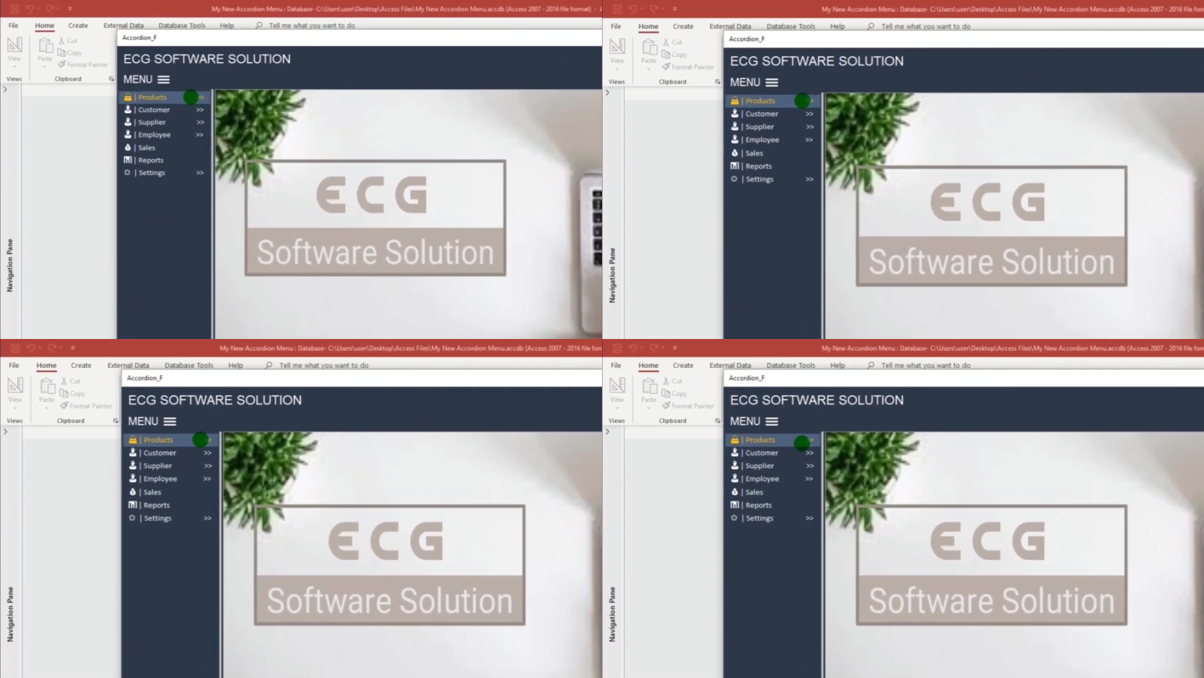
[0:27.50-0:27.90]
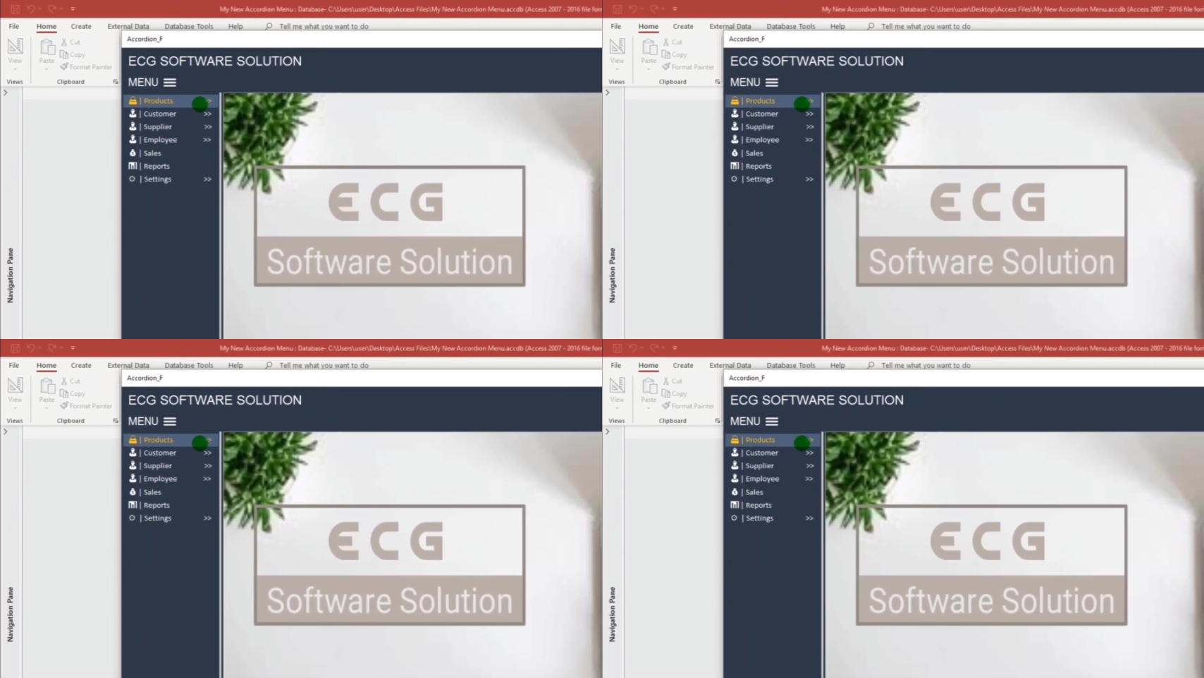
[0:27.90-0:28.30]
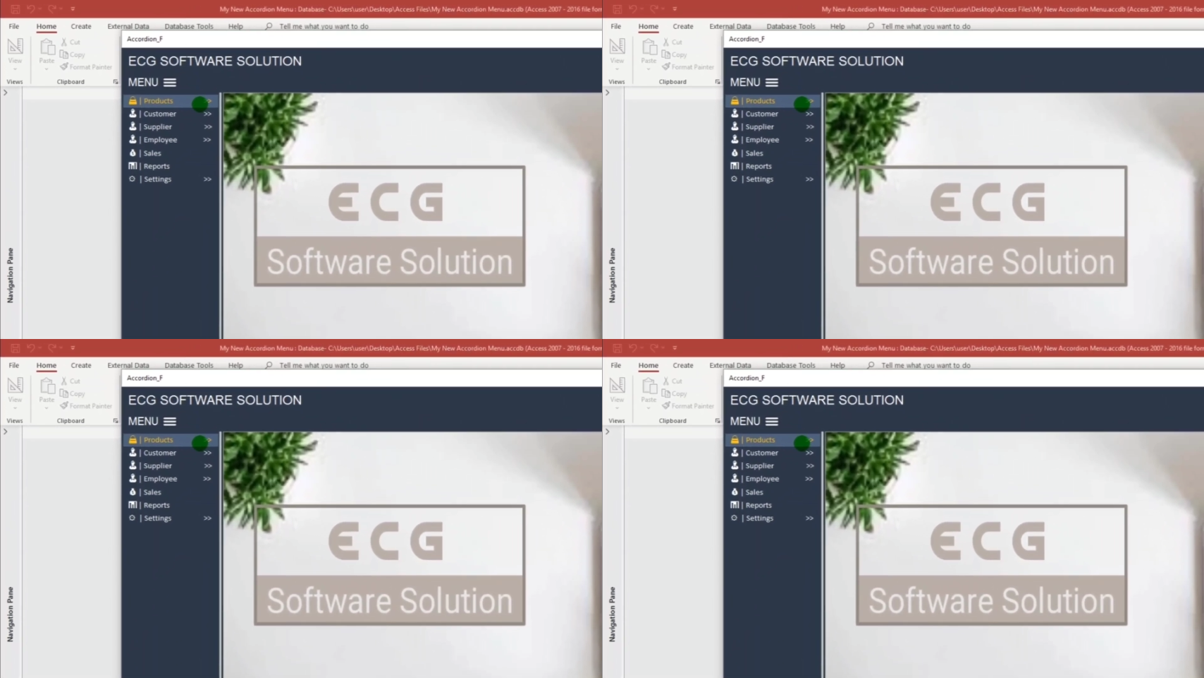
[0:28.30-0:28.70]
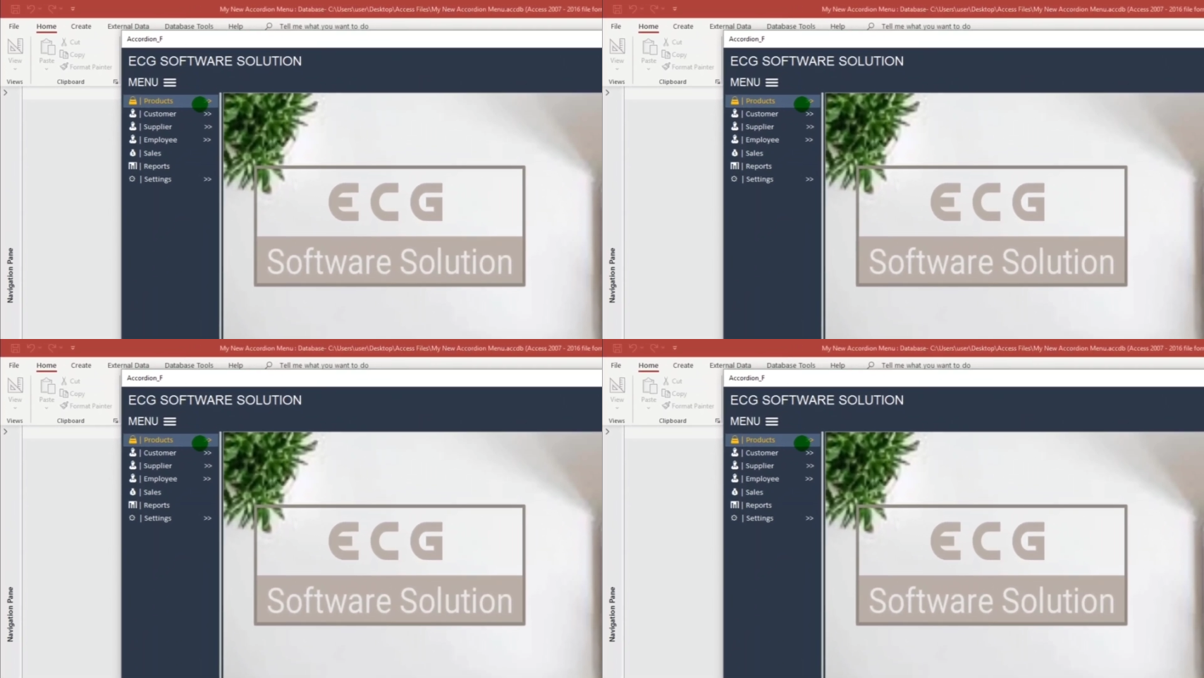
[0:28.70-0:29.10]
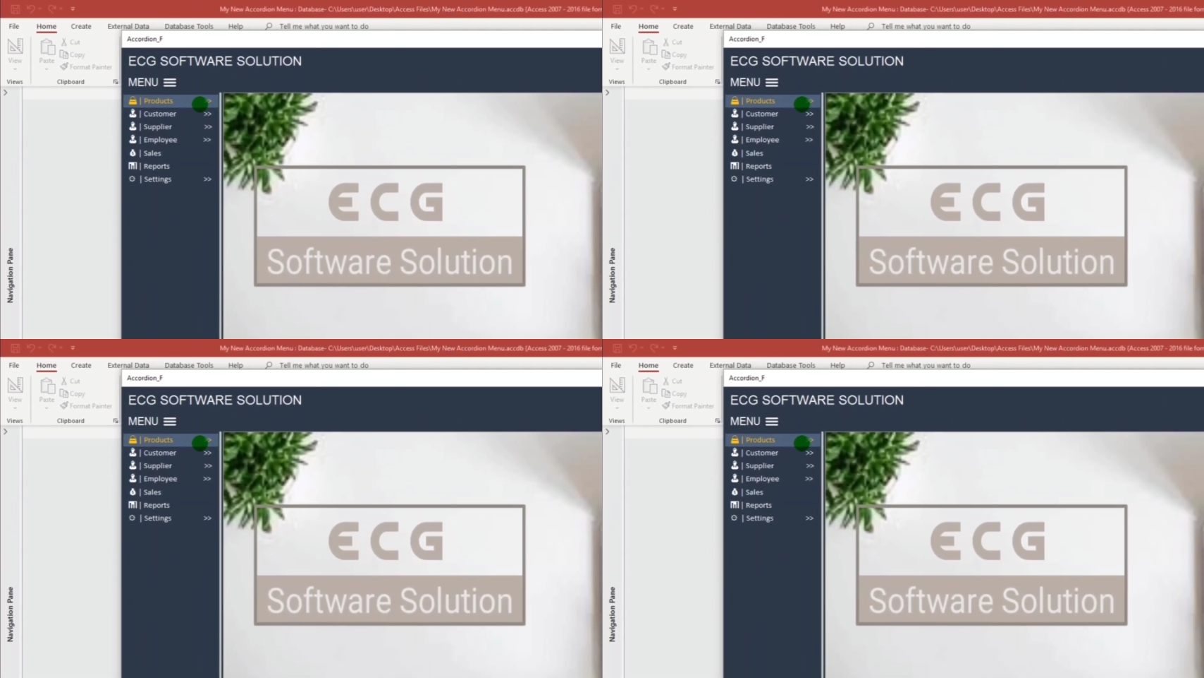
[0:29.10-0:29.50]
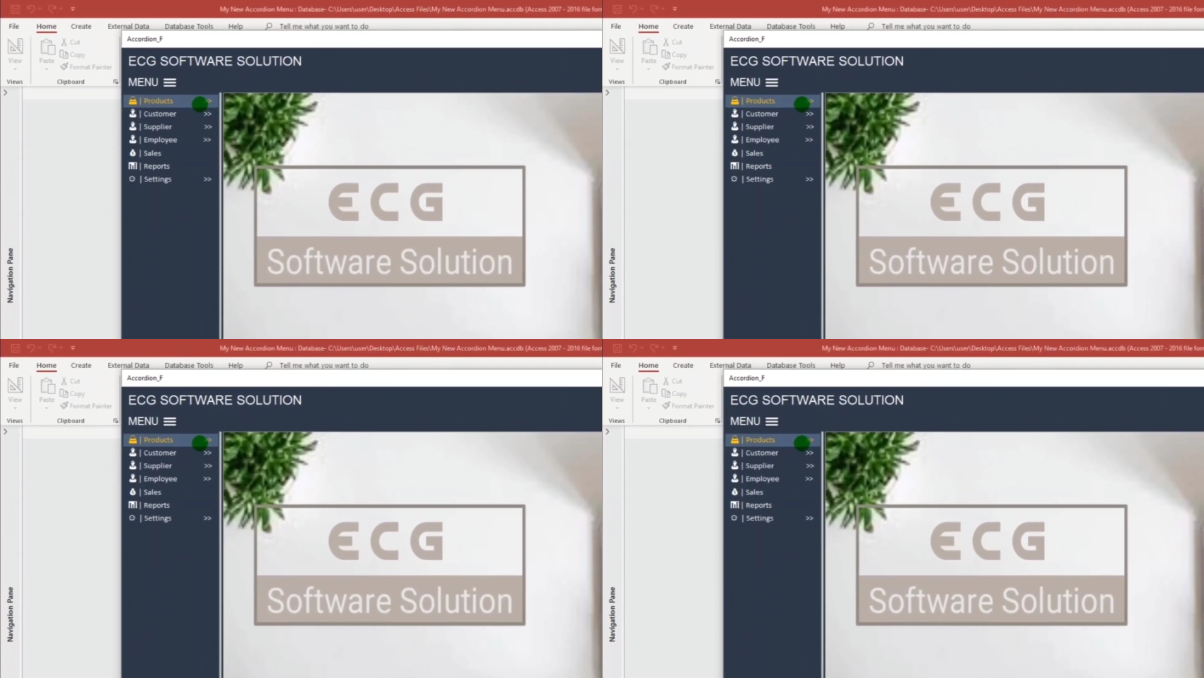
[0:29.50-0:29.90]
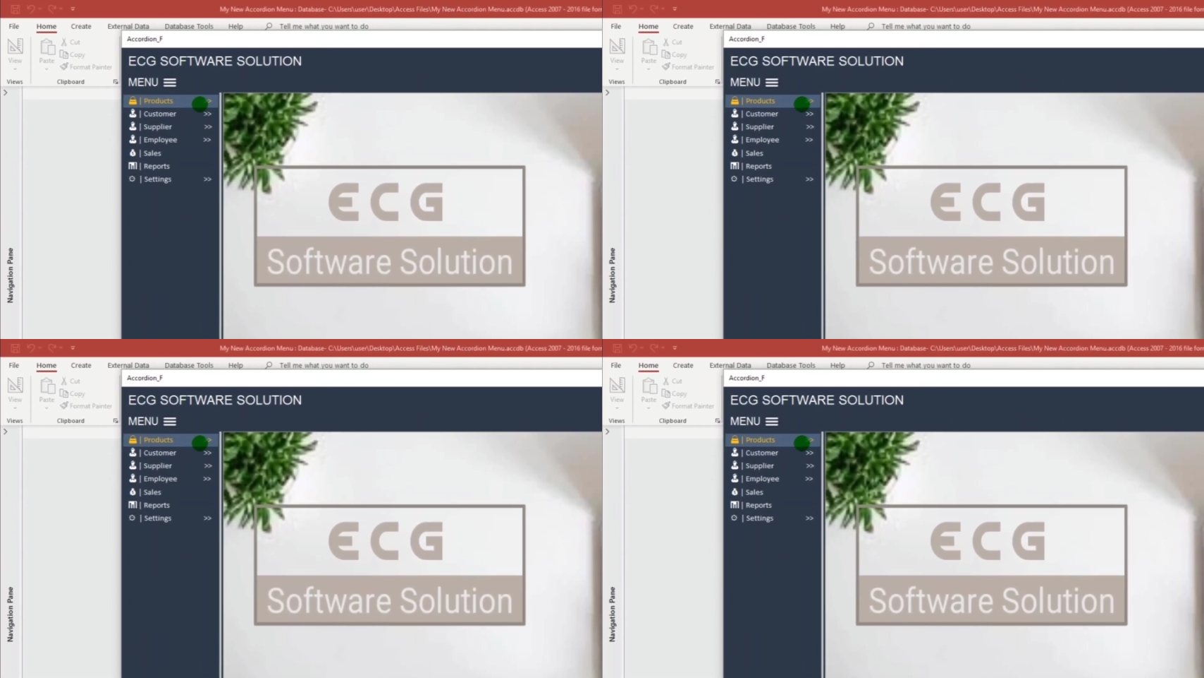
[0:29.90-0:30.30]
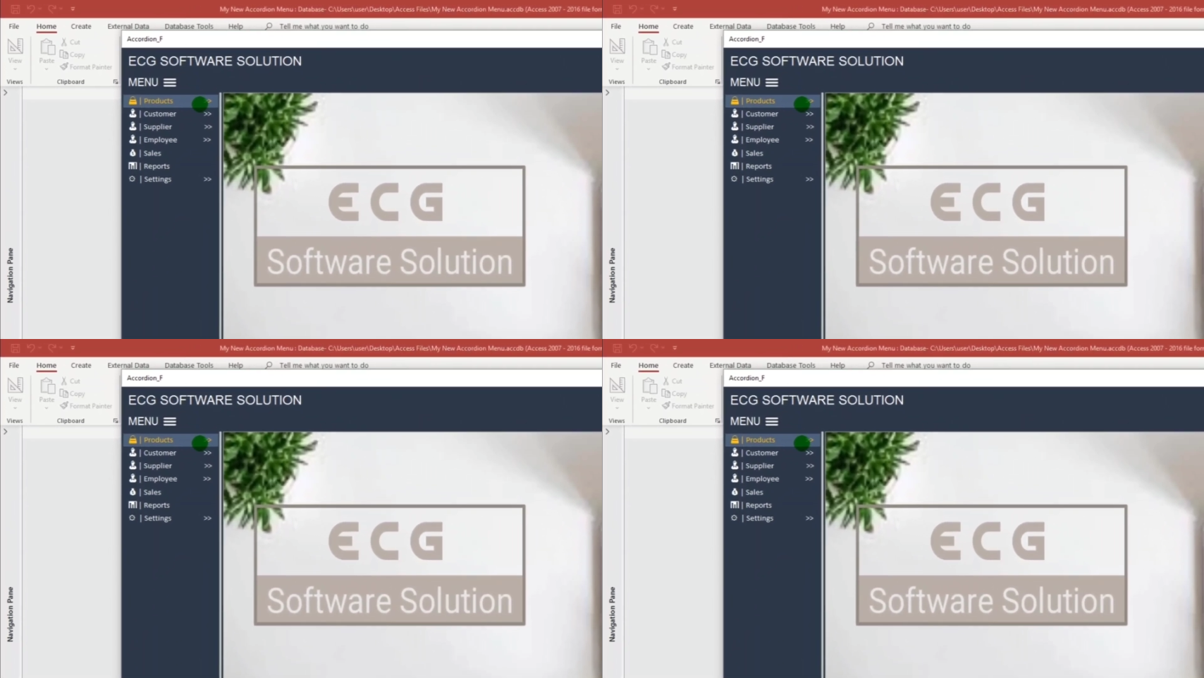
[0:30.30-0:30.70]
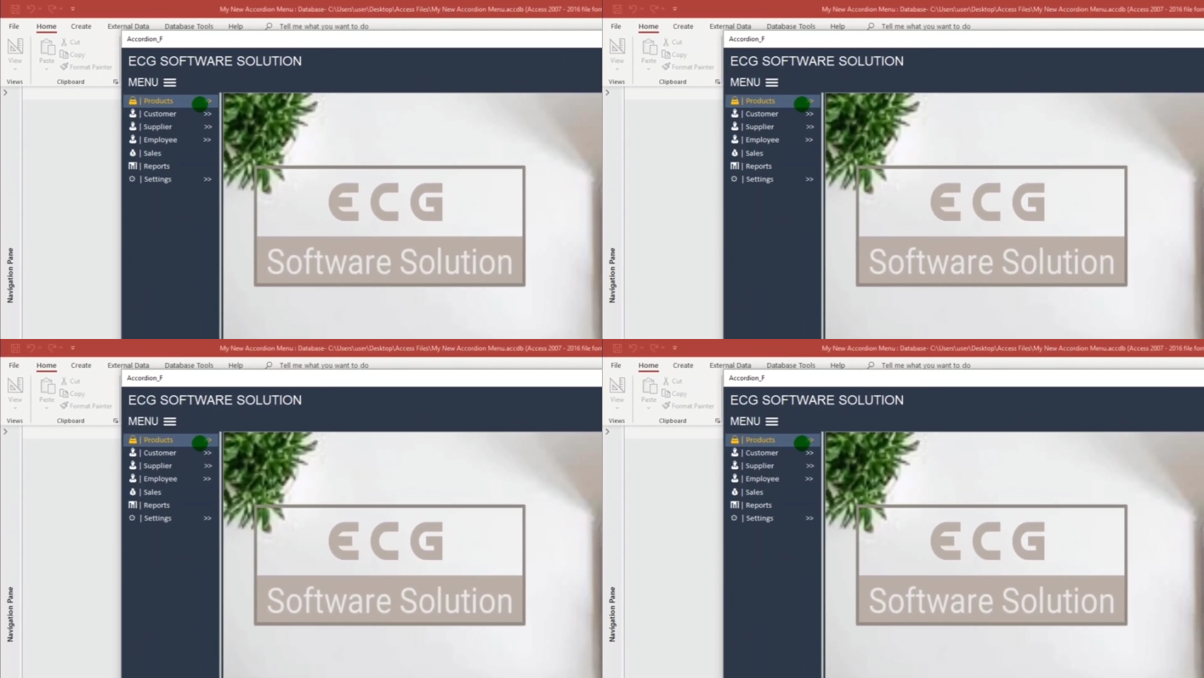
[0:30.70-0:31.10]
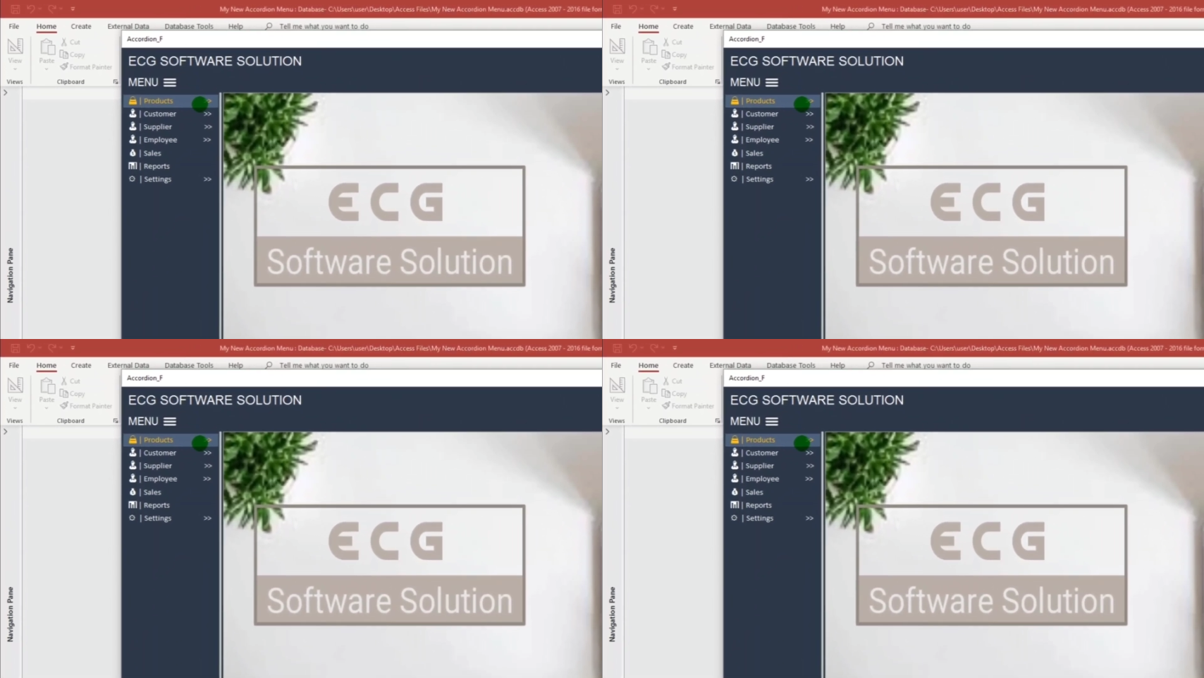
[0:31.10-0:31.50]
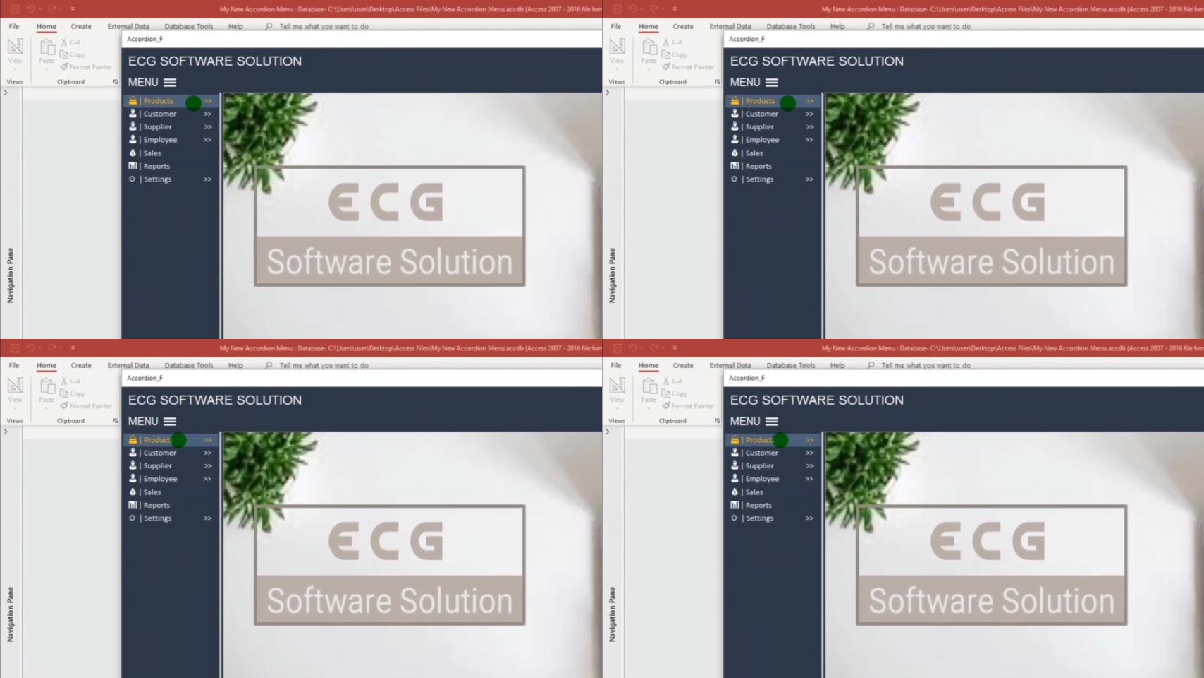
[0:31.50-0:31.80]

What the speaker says: No face is visible, so there are no lips to read.